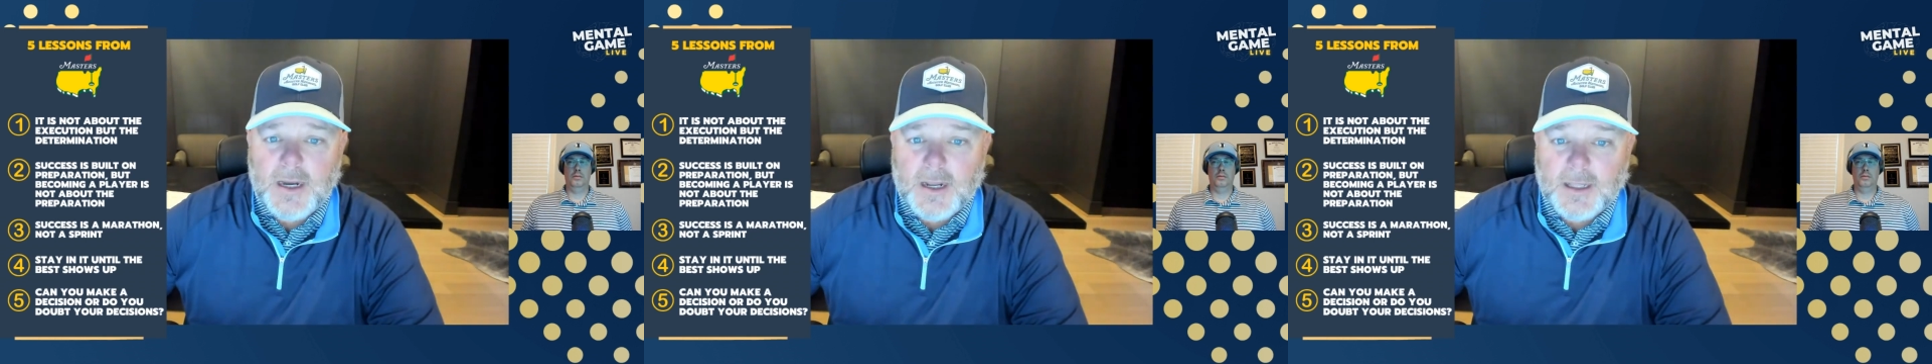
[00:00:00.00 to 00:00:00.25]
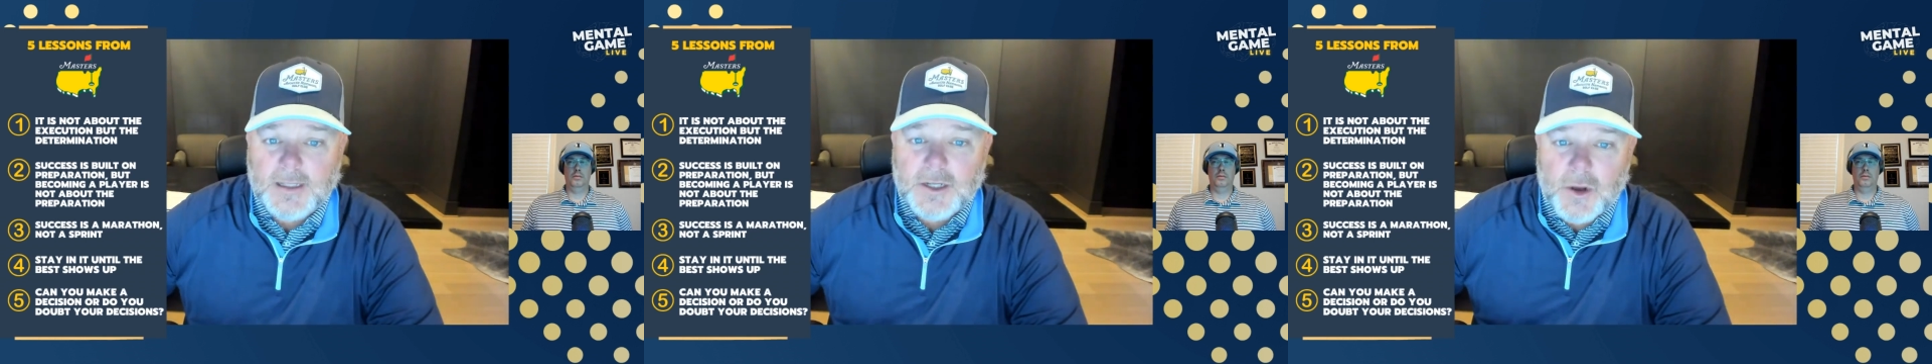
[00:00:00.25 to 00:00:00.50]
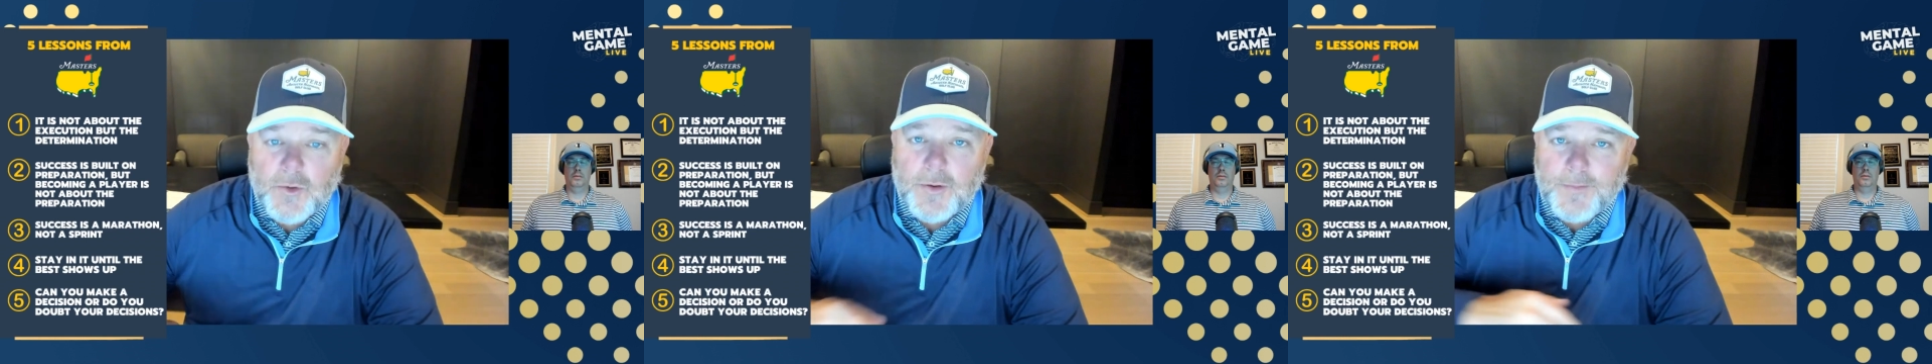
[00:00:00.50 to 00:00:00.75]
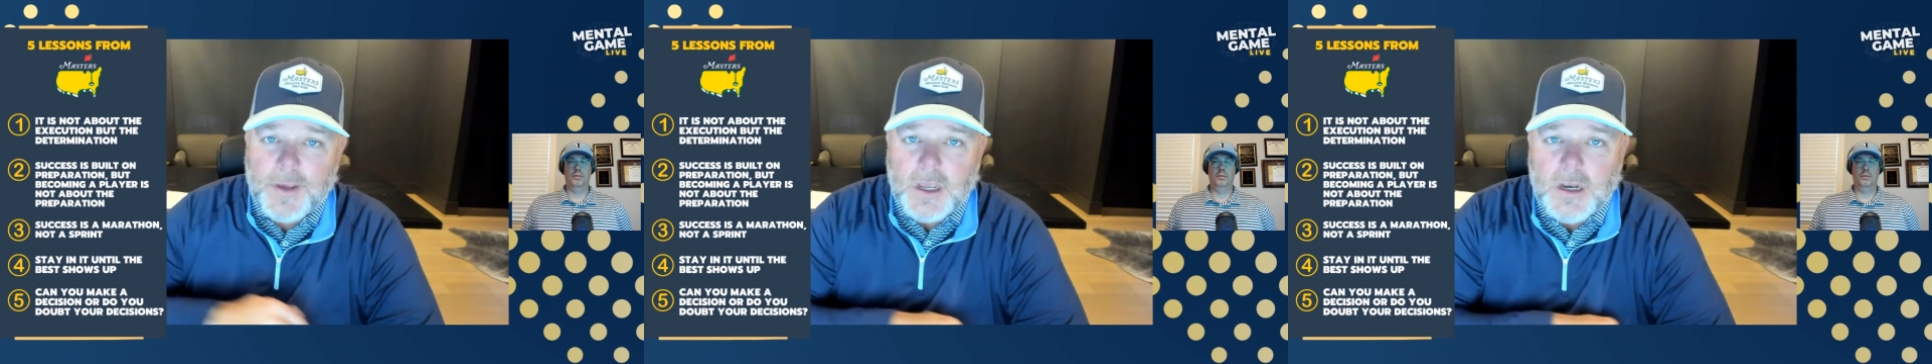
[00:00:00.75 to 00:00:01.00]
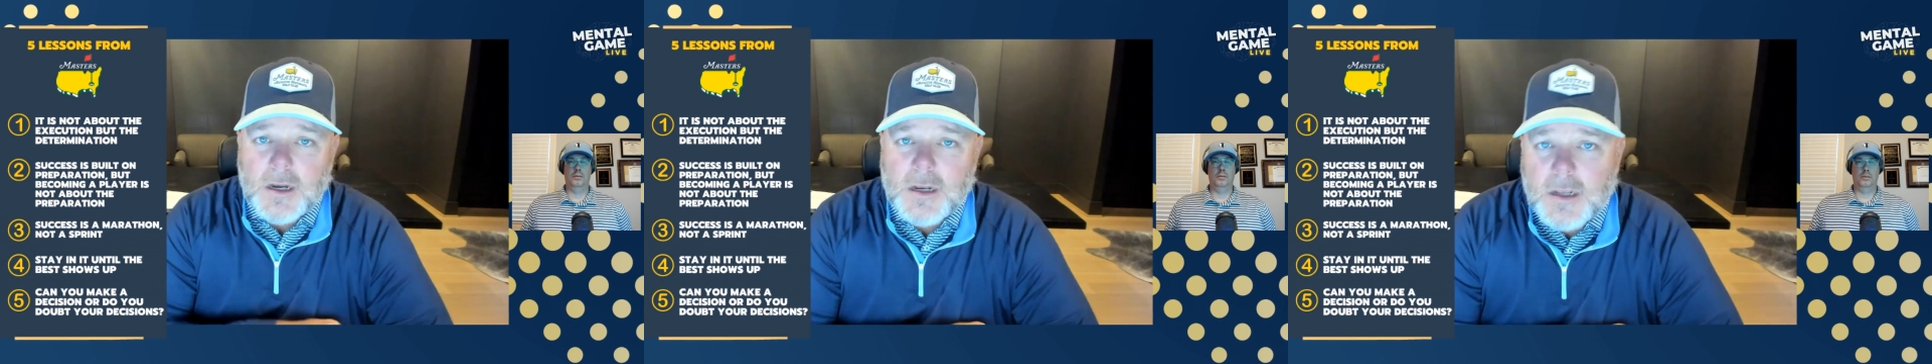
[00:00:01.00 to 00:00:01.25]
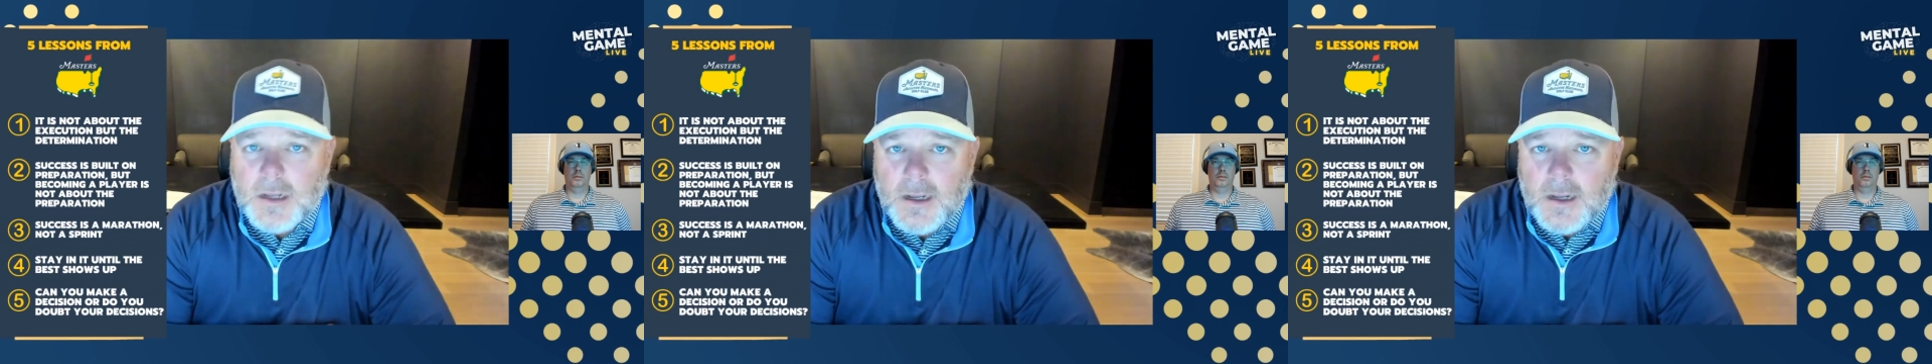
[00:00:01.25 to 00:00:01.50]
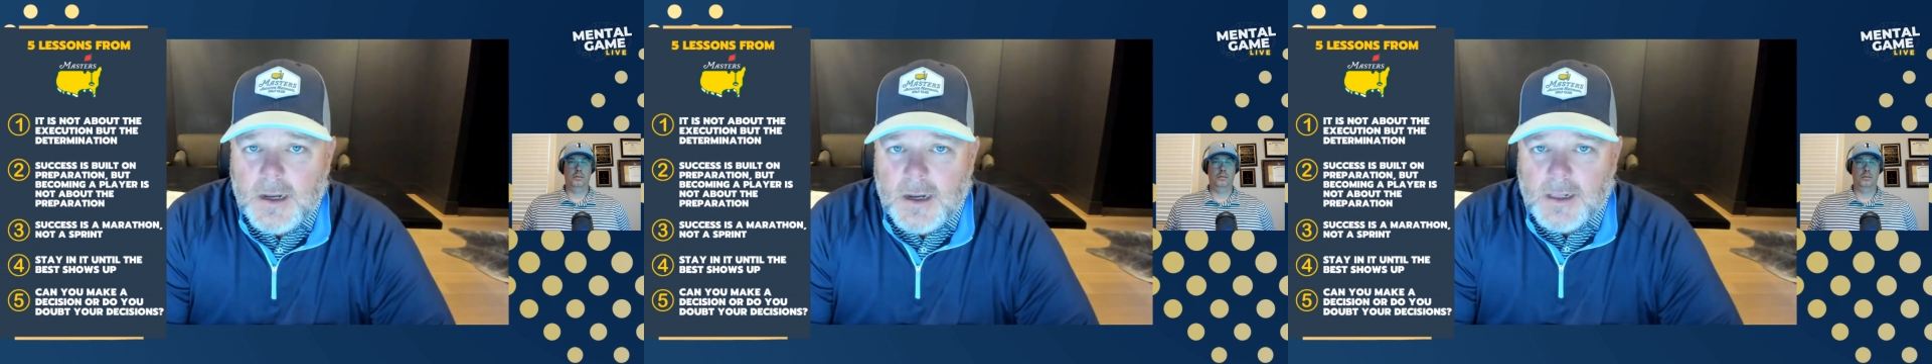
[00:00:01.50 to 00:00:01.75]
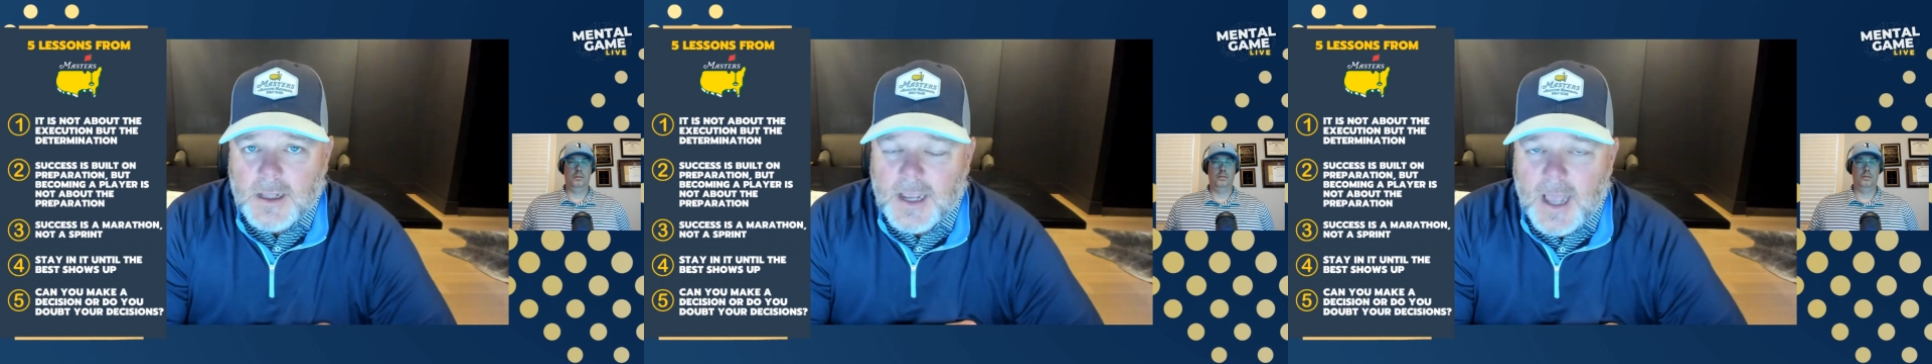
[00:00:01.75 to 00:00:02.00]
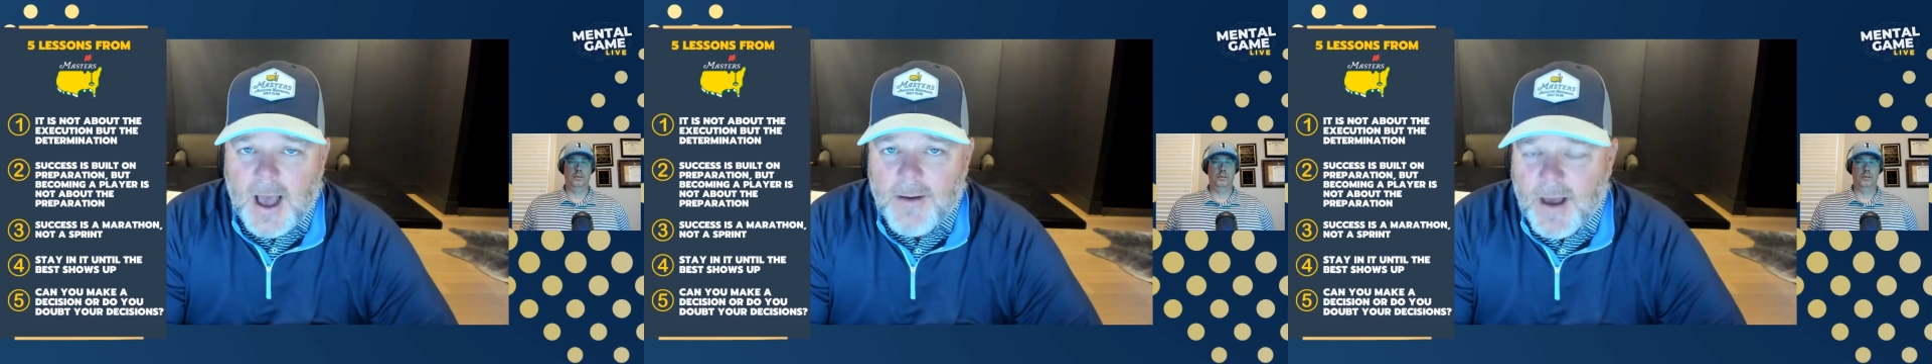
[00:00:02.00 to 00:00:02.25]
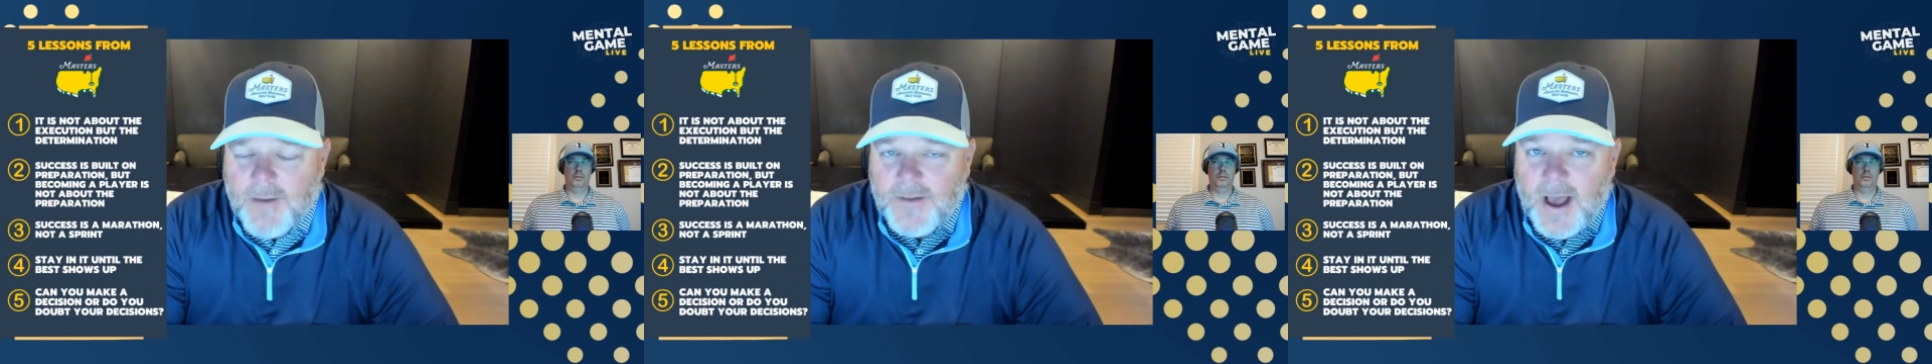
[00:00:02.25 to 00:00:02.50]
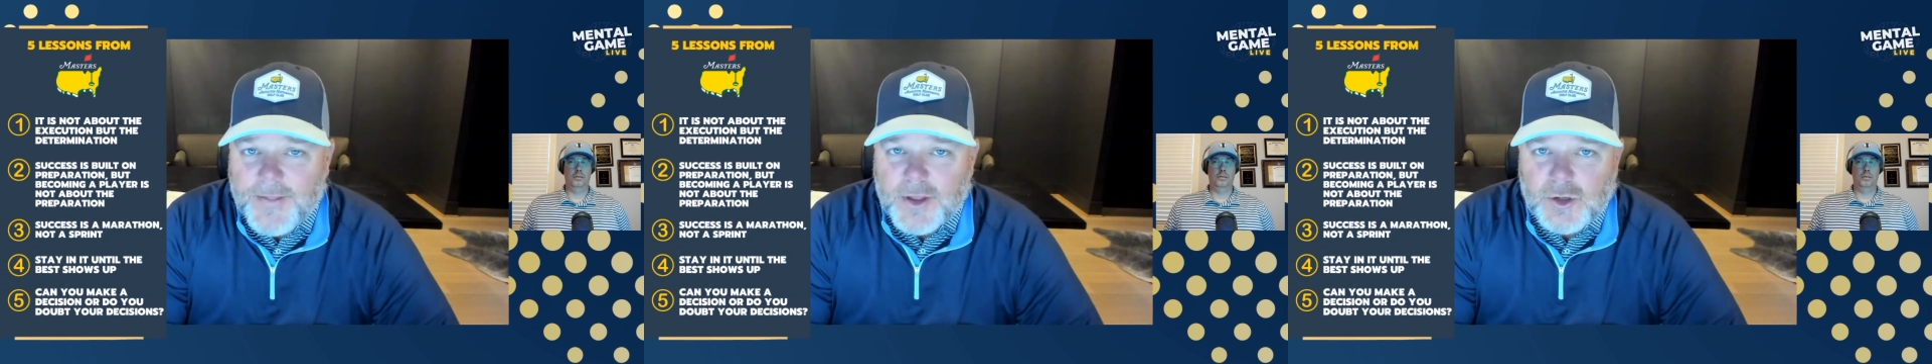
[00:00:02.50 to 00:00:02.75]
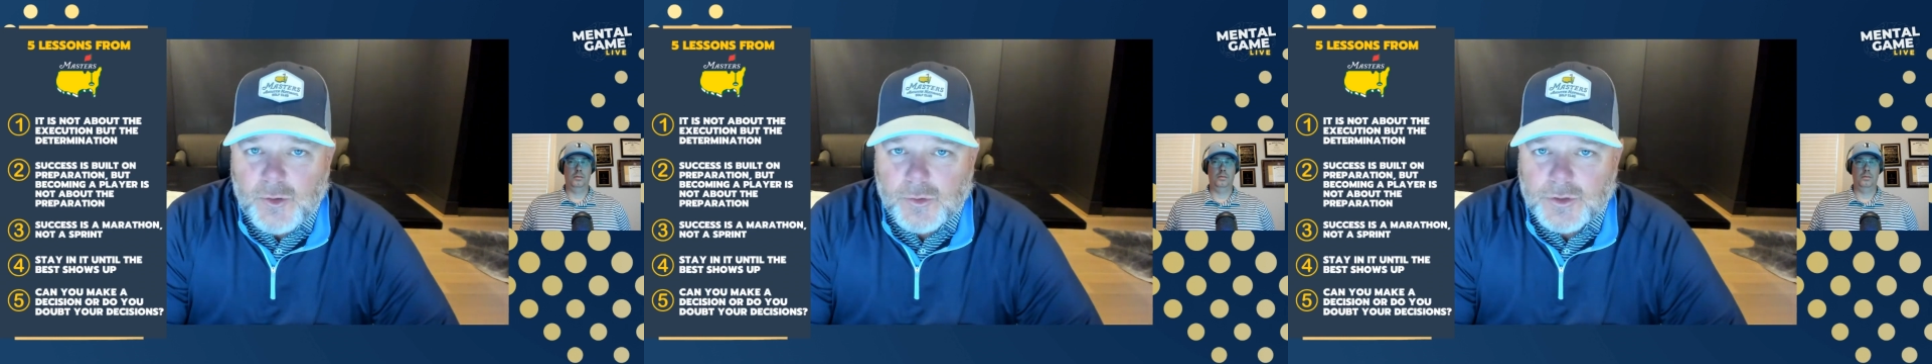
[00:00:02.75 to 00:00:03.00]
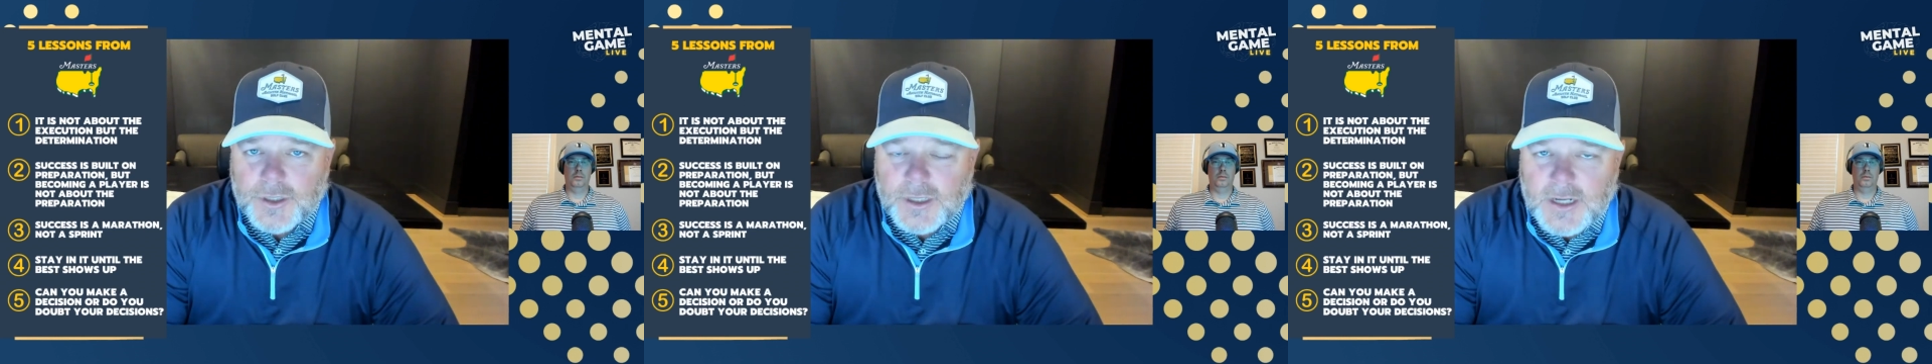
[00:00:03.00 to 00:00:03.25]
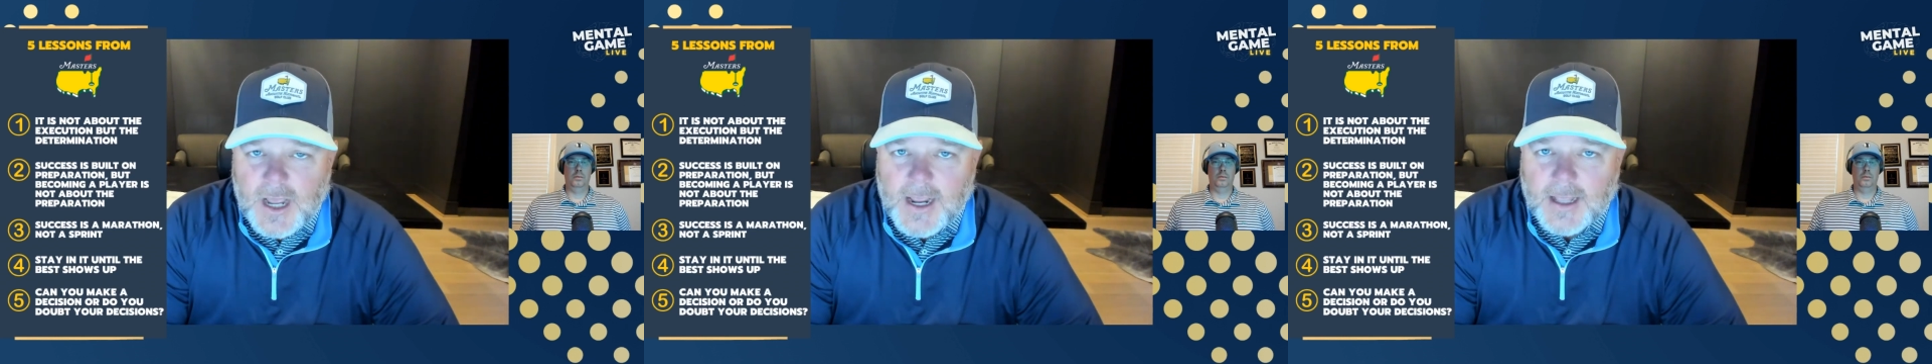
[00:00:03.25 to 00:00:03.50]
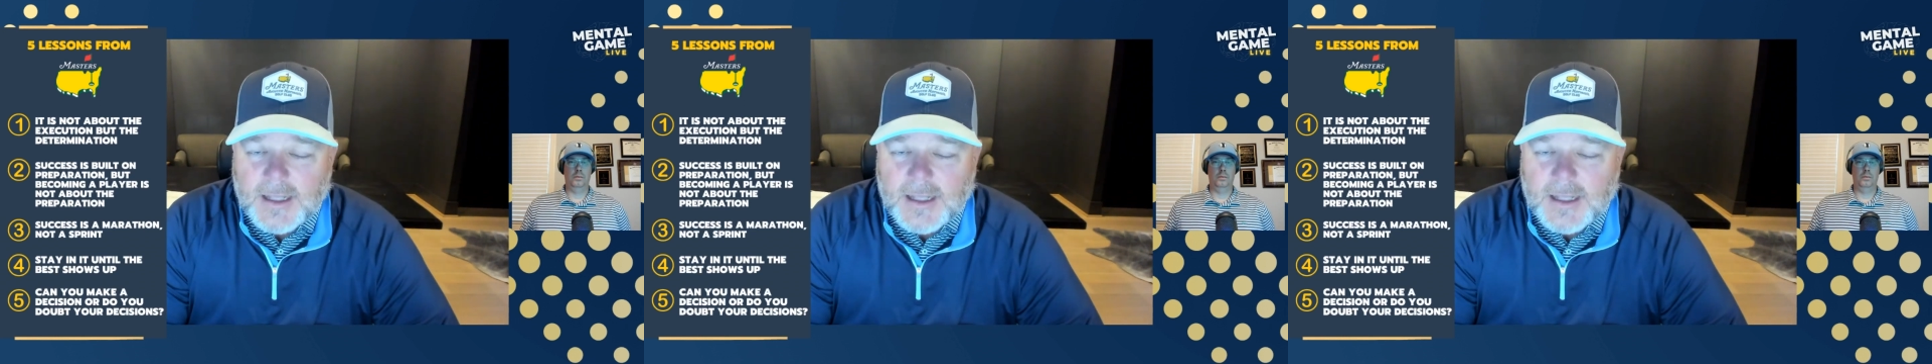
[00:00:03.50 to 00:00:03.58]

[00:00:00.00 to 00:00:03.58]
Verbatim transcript: Now let's go compete. Like I, I've got the tools in the tank.